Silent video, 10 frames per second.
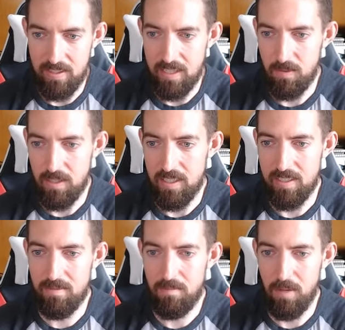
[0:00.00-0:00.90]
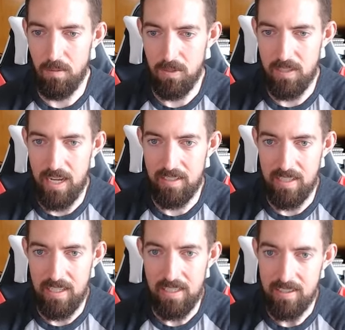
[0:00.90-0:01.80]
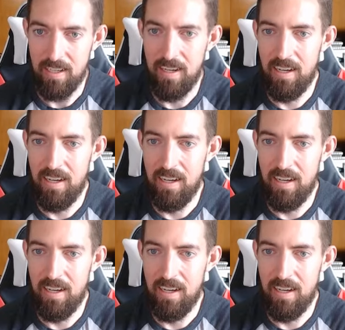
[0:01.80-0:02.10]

That's what this purple text is.